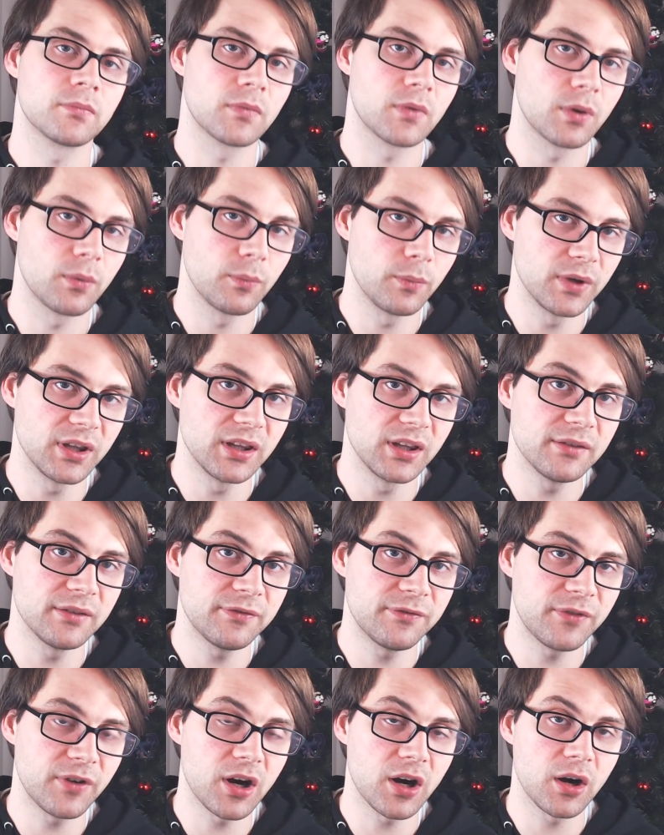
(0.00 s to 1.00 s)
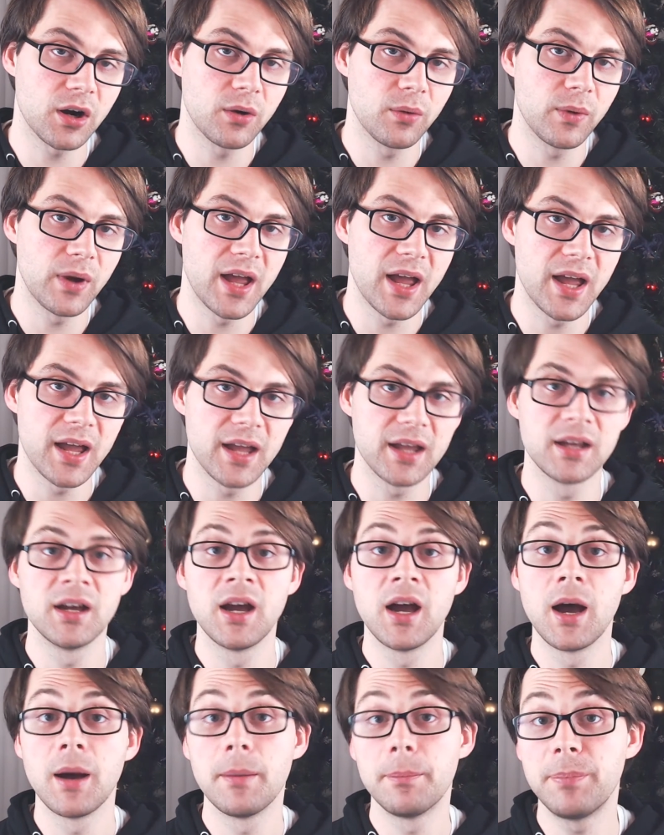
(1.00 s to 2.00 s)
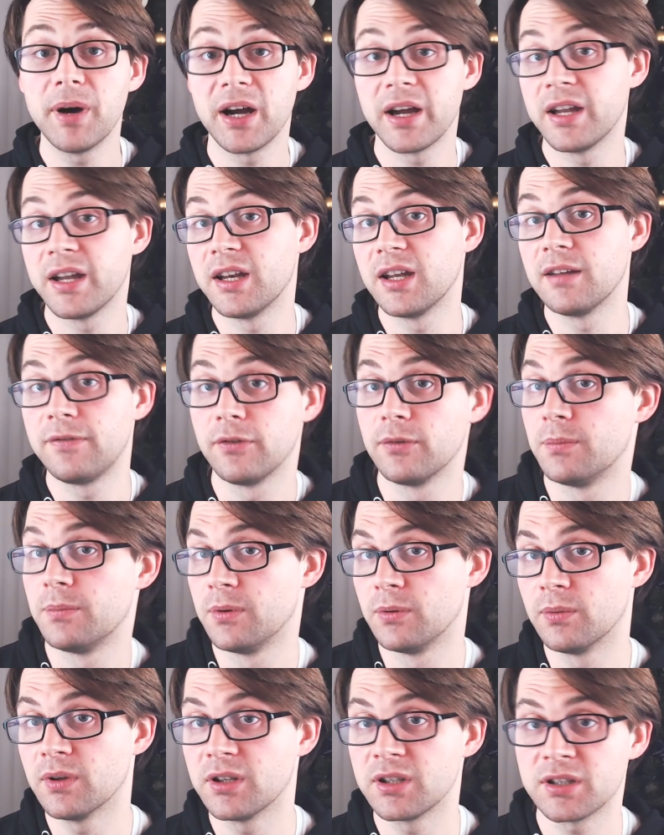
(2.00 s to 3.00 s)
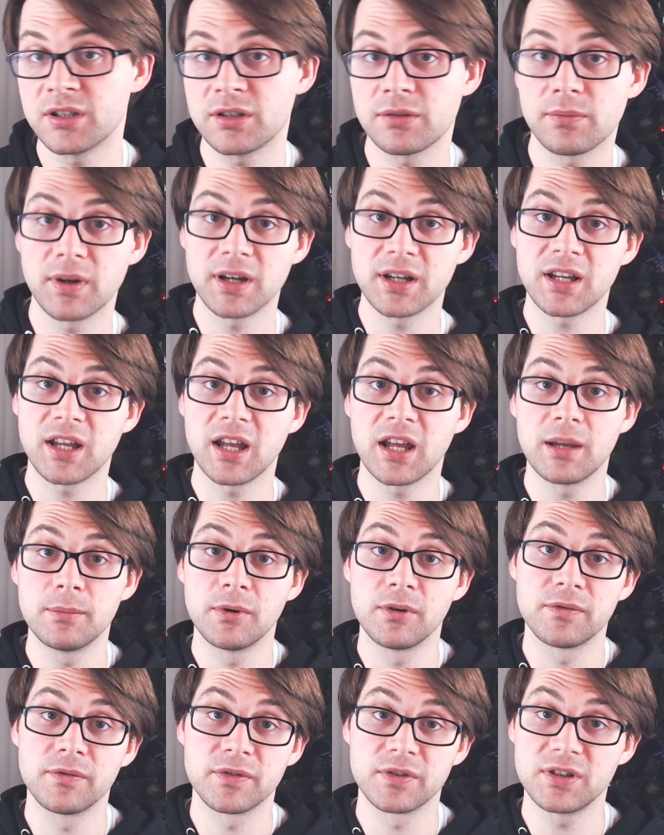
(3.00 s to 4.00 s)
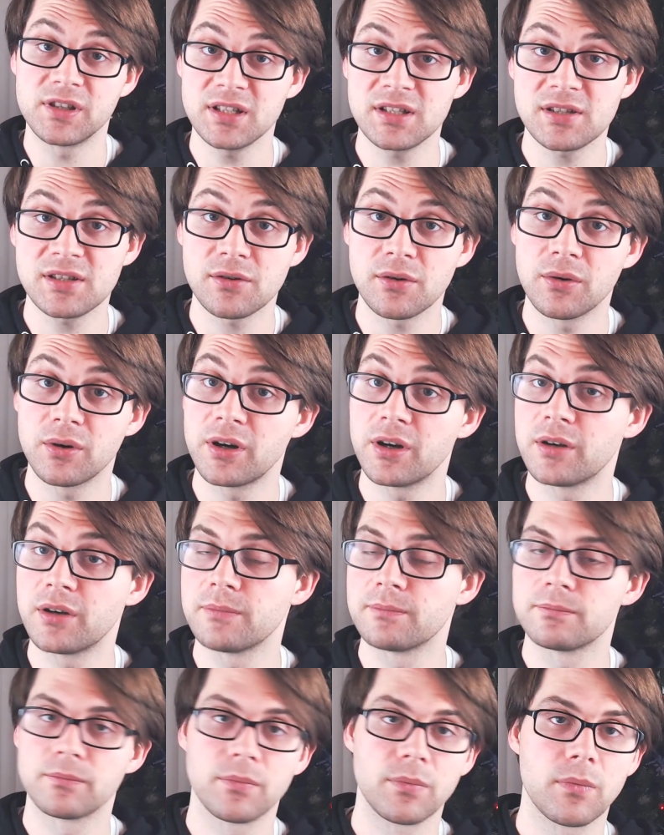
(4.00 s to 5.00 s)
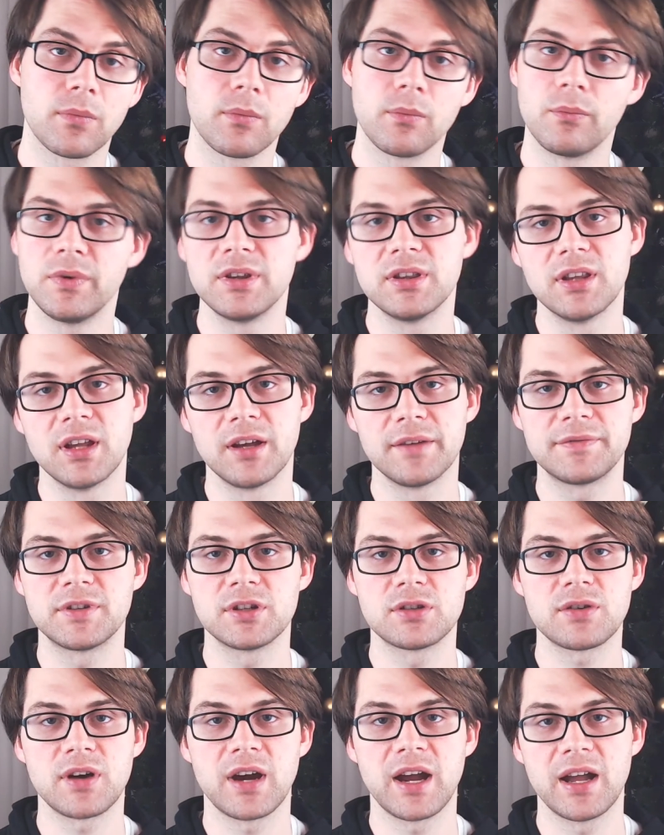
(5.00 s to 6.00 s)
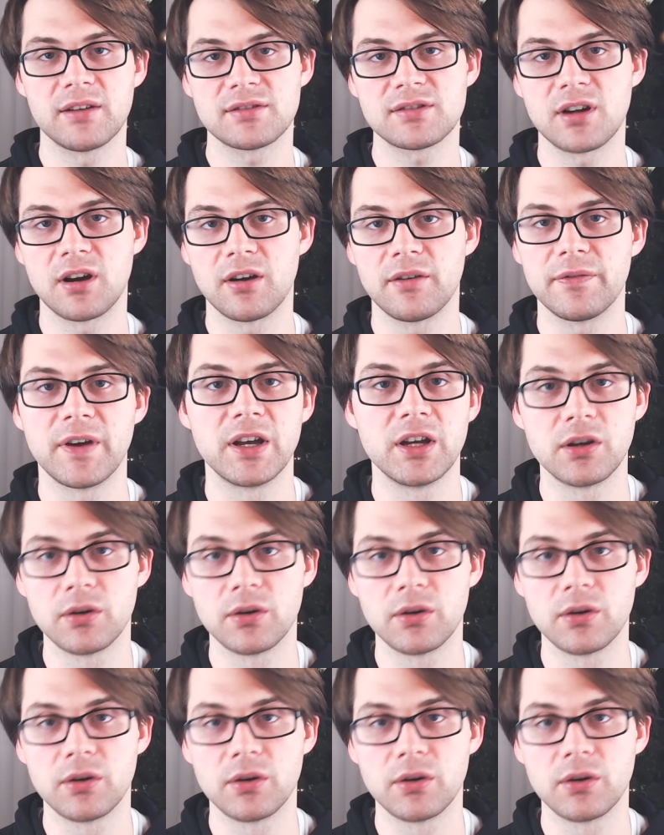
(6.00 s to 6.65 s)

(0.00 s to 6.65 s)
we live far away, but if you'd be willing to run a game over Discord, we'd love to try out Starfinder.